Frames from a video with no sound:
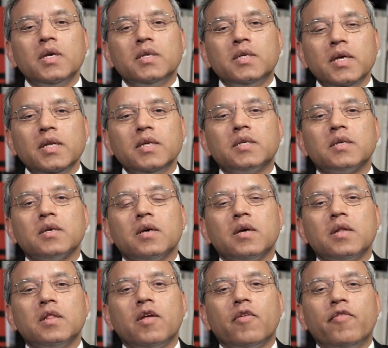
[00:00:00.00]
Since
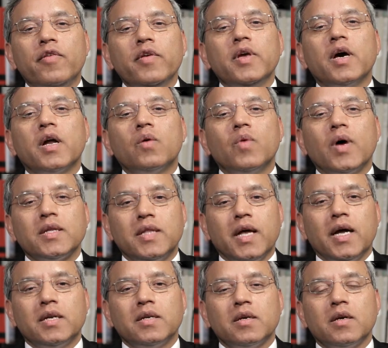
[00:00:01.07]
the fear was
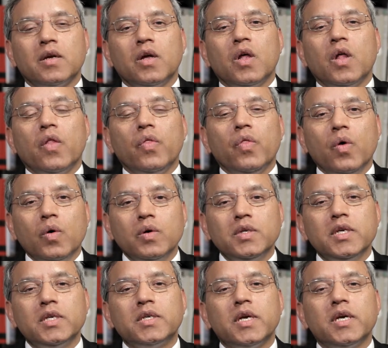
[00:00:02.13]
that
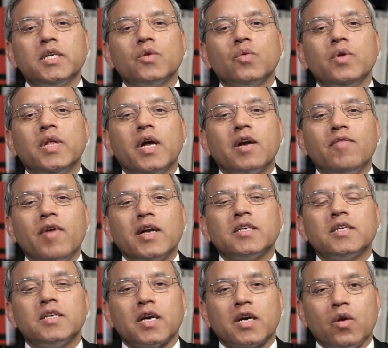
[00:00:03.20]
those states with
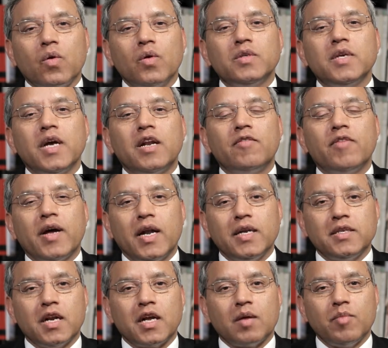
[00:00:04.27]
advanced technology and
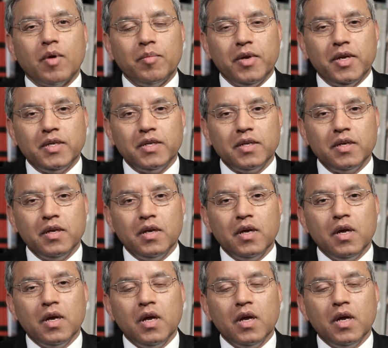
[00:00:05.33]
financial capability